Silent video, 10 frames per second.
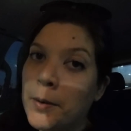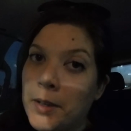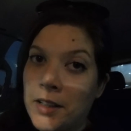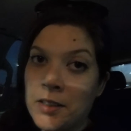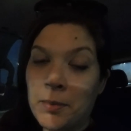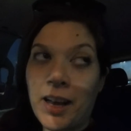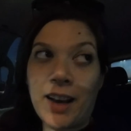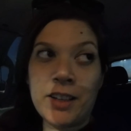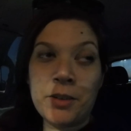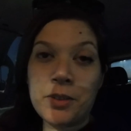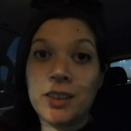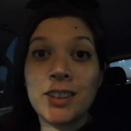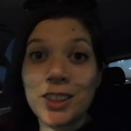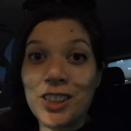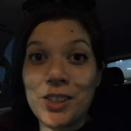we got some of that. And it was on
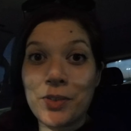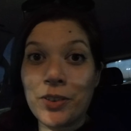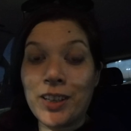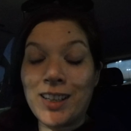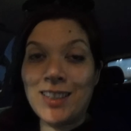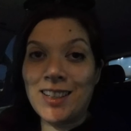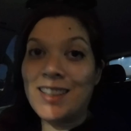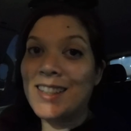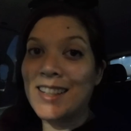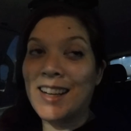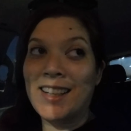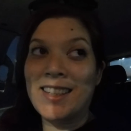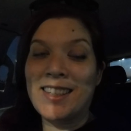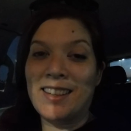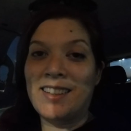clearance for like 69
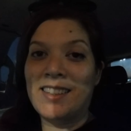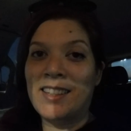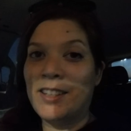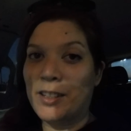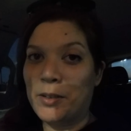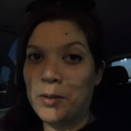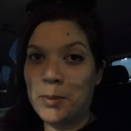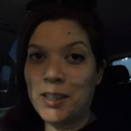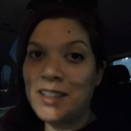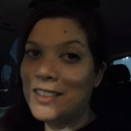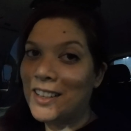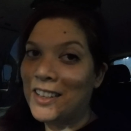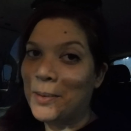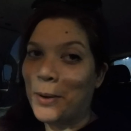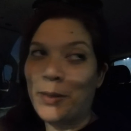cents. So we're pretty
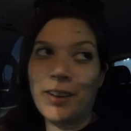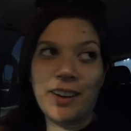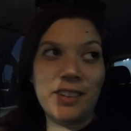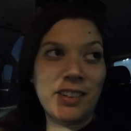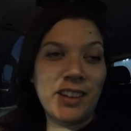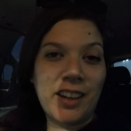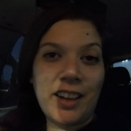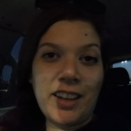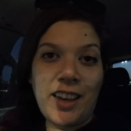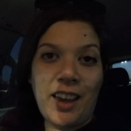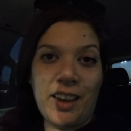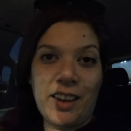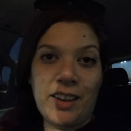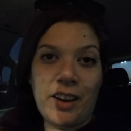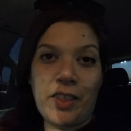excited about that.
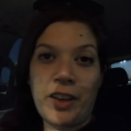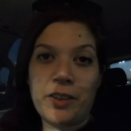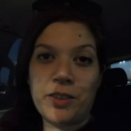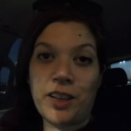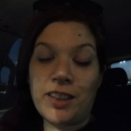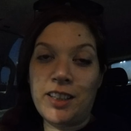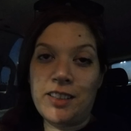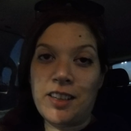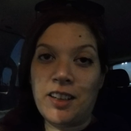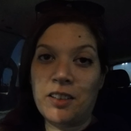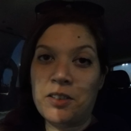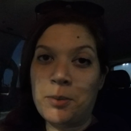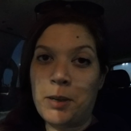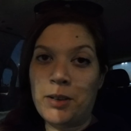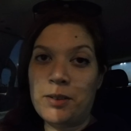And they also had these yellow
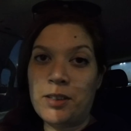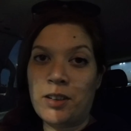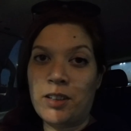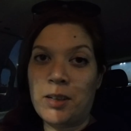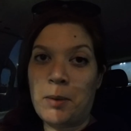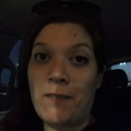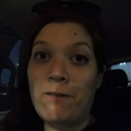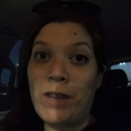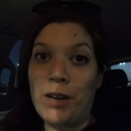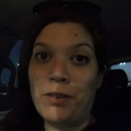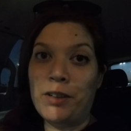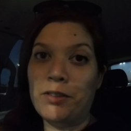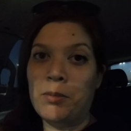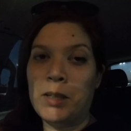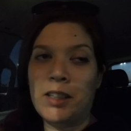tomatoes that are like my
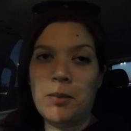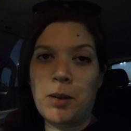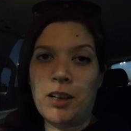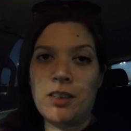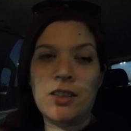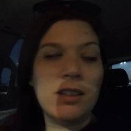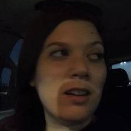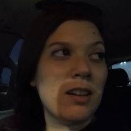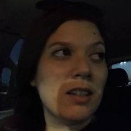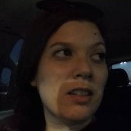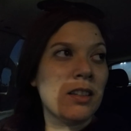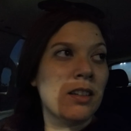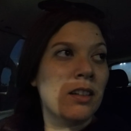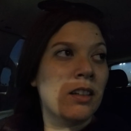favorite for making pasta sauce.